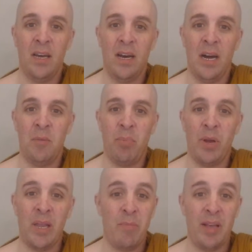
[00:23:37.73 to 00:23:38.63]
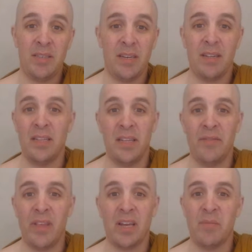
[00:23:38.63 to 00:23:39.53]
But he basically
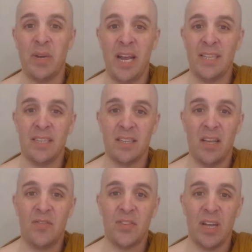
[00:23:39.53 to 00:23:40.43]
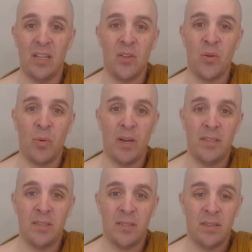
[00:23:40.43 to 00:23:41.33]
lived like a monastic lifestyle
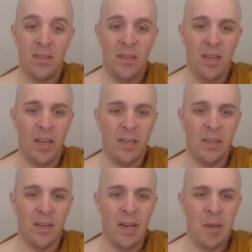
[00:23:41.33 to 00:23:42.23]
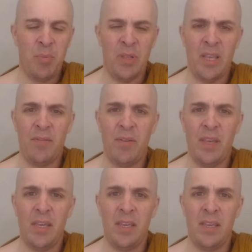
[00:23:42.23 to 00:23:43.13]
otherwise. And I believe
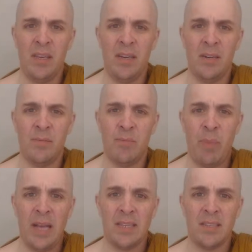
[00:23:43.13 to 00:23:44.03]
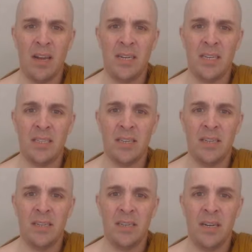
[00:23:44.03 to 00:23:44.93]
he passed on as
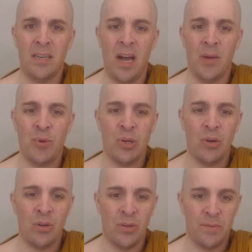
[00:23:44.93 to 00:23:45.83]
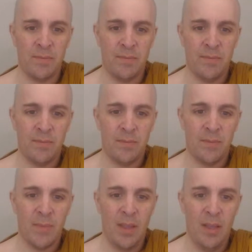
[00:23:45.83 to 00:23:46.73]
a non-returner.
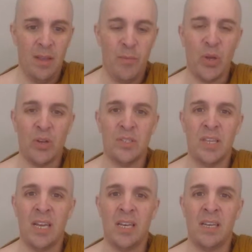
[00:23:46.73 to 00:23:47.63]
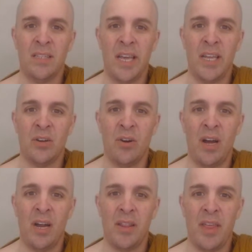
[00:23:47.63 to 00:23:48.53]
Because then later
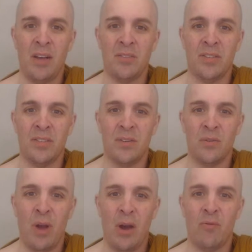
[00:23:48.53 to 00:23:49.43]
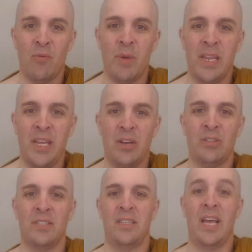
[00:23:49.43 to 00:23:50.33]
on, thousands or however many
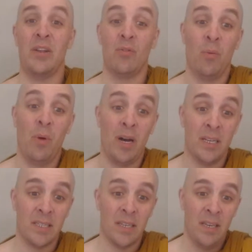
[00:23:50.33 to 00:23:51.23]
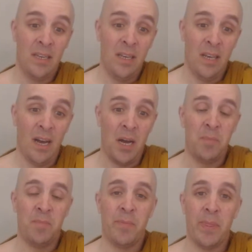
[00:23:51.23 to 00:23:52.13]
years later it was,
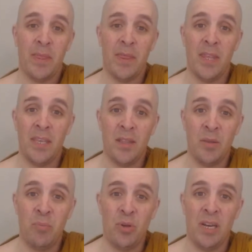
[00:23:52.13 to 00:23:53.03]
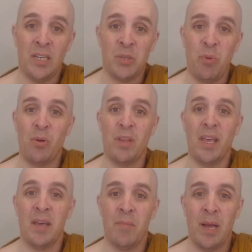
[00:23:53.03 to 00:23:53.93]
the Buddha spoke to
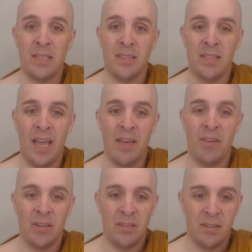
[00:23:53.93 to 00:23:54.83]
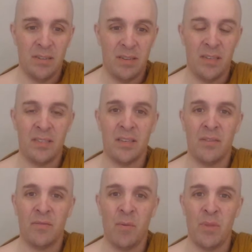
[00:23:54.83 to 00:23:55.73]
him as a deva, as
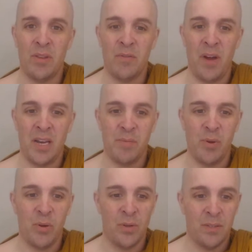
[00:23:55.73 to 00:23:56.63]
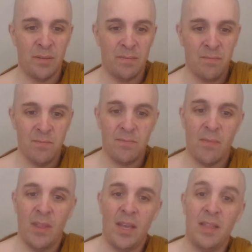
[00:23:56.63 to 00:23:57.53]
from the divine abodes.
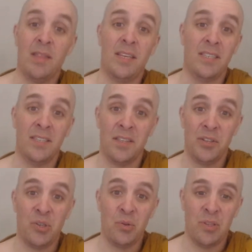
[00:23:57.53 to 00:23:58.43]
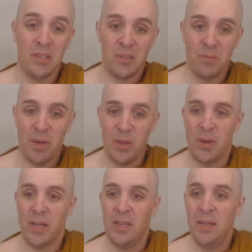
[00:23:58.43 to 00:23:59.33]
And this is in the suttas, by the
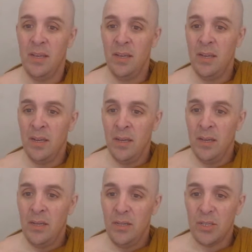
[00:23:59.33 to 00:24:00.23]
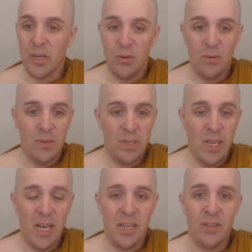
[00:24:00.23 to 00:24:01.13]
way. So
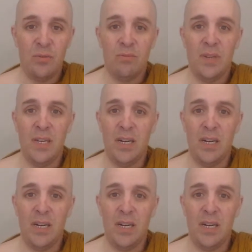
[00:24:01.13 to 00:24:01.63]
yeah, you